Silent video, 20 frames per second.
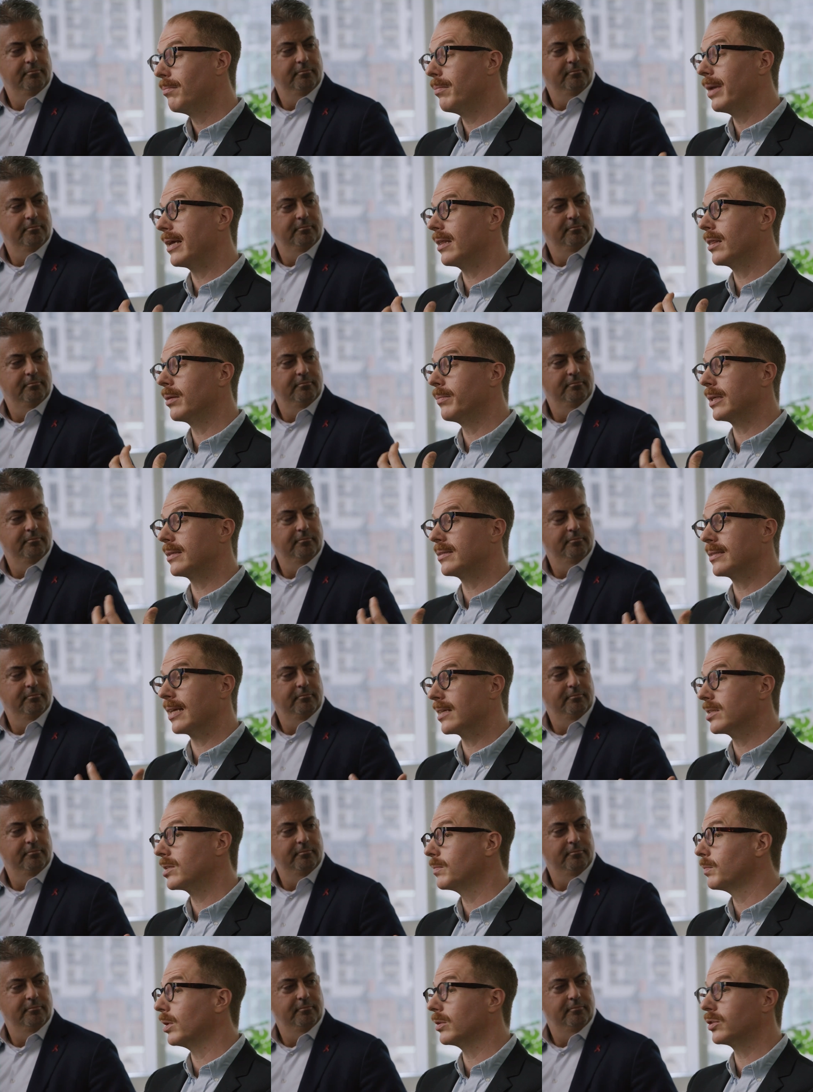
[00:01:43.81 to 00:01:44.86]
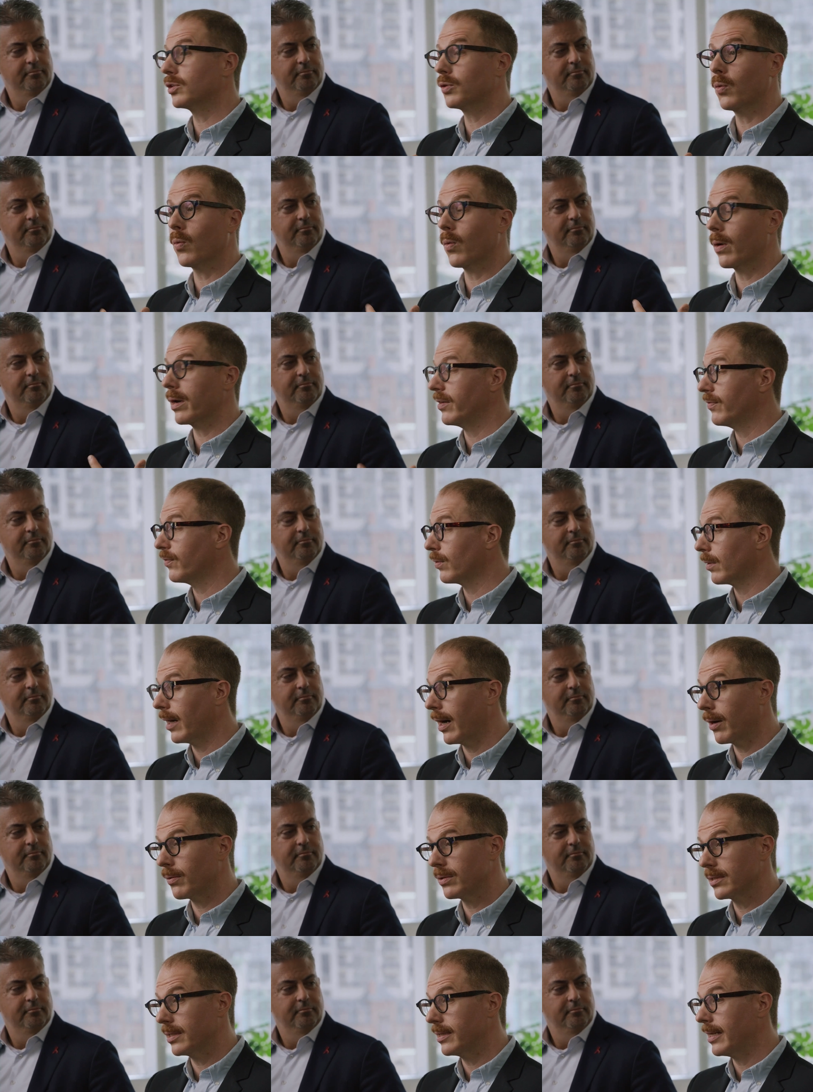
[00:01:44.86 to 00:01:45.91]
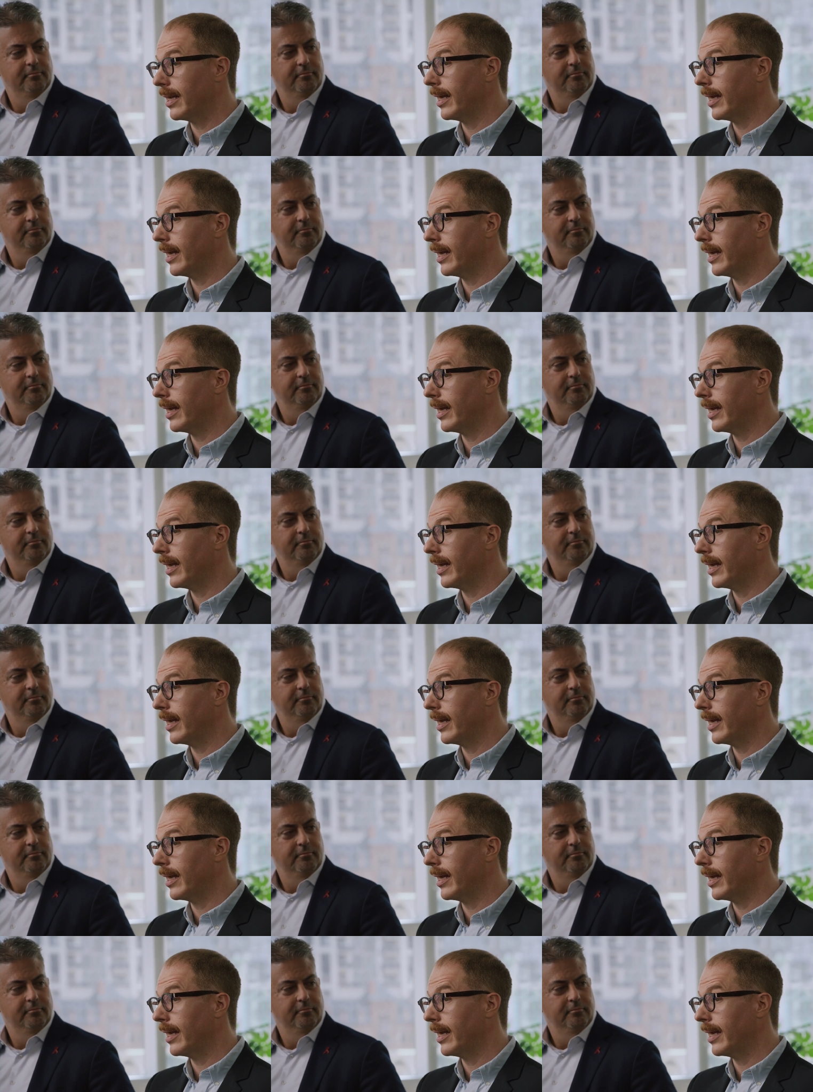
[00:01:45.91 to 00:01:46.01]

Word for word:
Speaker 1: make them accessible 24 hours a